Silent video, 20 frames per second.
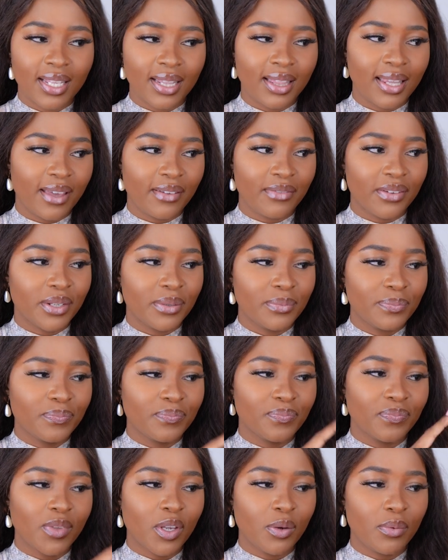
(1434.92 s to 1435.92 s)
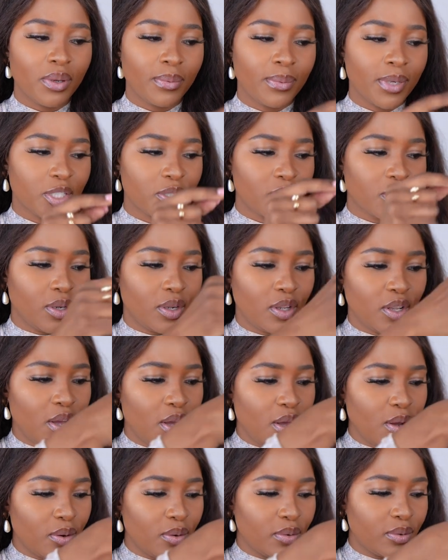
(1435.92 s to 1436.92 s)
eleven Remix
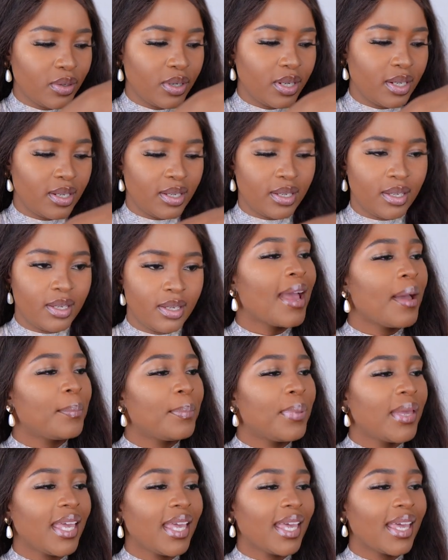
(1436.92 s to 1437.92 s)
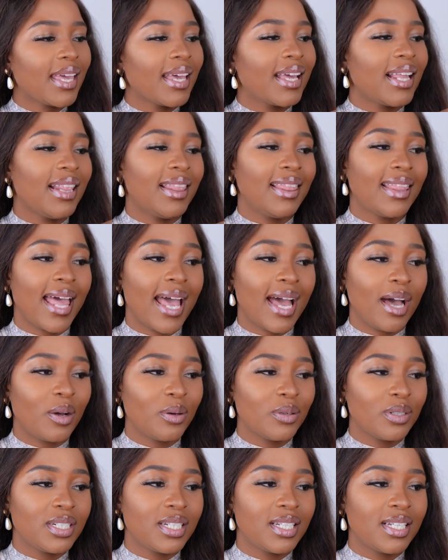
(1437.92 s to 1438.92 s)
Cologne Pink
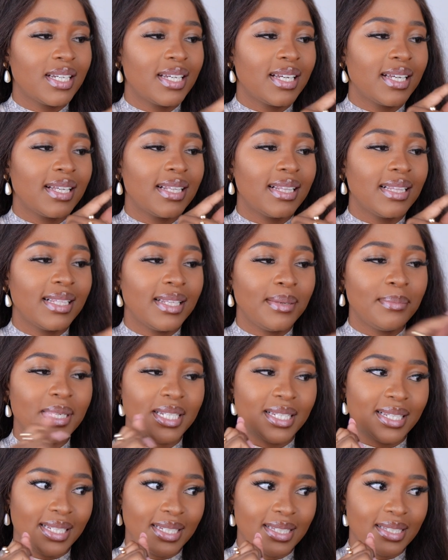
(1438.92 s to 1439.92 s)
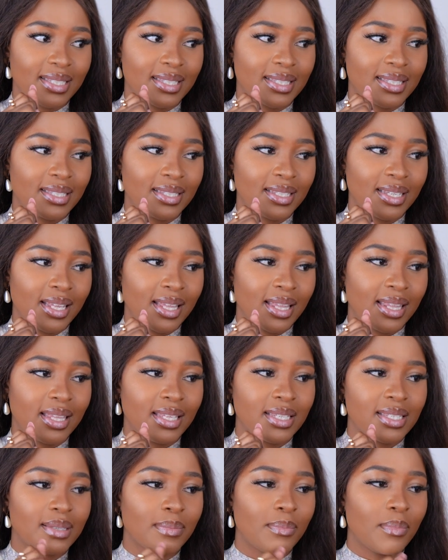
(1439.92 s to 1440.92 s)
Loud Limitless.
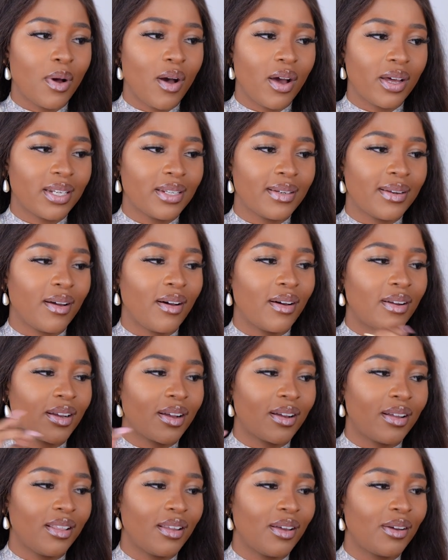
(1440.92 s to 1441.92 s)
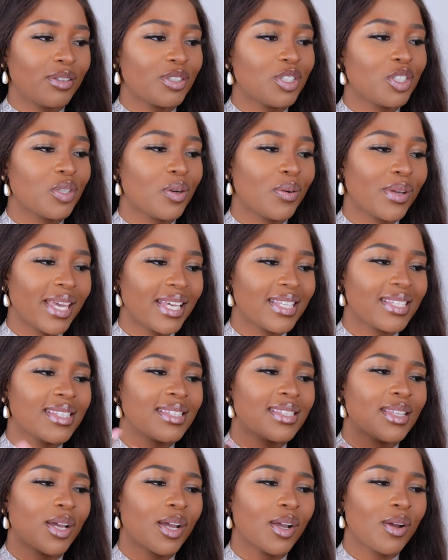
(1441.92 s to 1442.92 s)
This modern eau de cologne
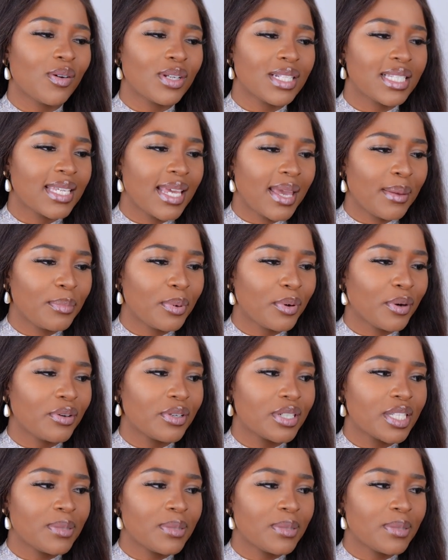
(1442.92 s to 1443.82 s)
showcases the contemporary